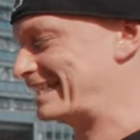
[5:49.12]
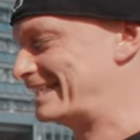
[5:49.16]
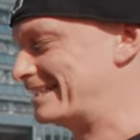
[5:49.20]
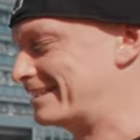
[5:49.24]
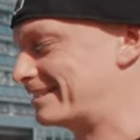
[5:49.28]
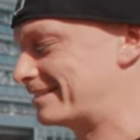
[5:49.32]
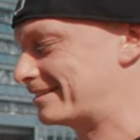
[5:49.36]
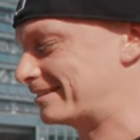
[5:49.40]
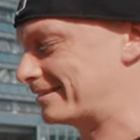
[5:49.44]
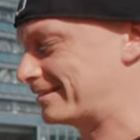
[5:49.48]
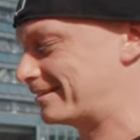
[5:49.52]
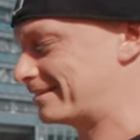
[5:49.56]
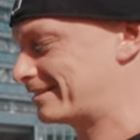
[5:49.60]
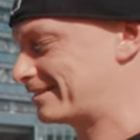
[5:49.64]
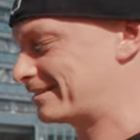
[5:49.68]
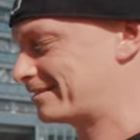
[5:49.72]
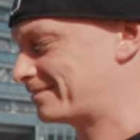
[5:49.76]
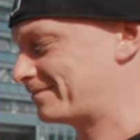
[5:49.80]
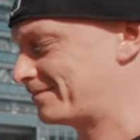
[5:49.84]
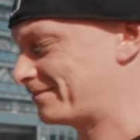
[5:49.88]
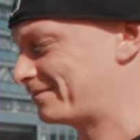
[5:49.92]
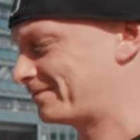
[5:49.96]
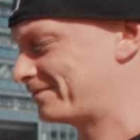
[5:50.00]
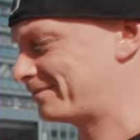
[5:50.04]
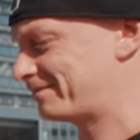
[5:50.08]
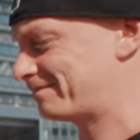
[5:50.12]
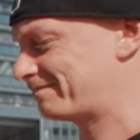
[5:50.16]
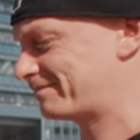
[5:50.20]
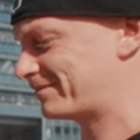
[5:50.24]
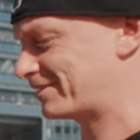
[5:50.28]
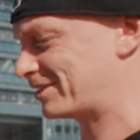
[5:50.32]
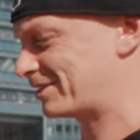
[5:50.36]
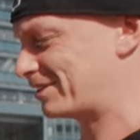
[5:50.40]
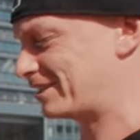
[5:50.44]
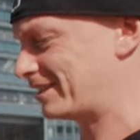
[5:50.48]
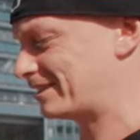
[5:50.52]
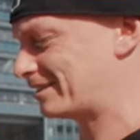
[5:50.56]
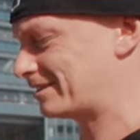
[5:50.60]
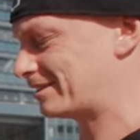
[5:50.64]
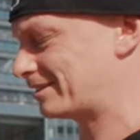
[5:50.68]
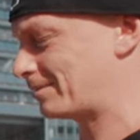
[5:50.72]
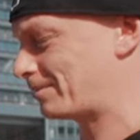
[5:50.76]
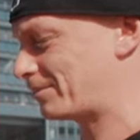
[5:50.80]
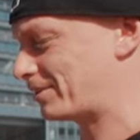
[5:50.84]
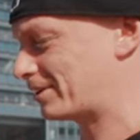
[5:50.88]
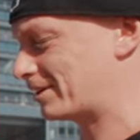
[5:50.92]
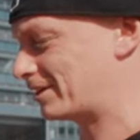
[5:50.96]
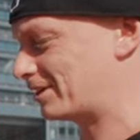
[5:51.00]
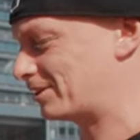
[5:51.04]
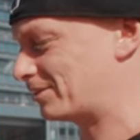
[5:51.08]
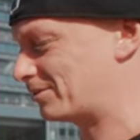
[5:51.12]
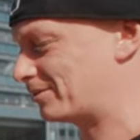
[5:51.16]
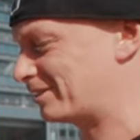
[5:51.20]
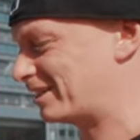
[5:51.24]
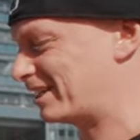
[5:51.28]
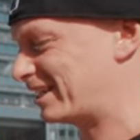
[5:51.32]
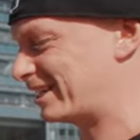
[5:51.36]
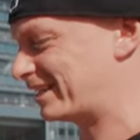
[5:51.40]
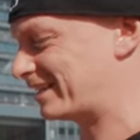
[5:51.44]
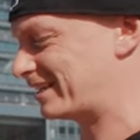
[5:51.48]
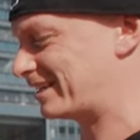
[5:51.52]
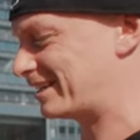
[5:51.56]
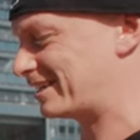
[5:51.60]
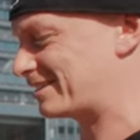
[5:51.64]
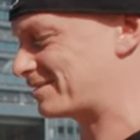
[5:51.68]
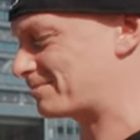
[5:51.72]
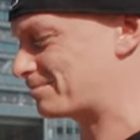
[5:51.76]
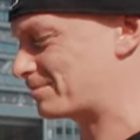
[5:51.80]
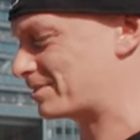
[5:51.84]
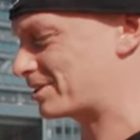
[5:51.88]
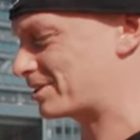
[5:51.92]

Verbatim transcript: instant. So that's something I don't like as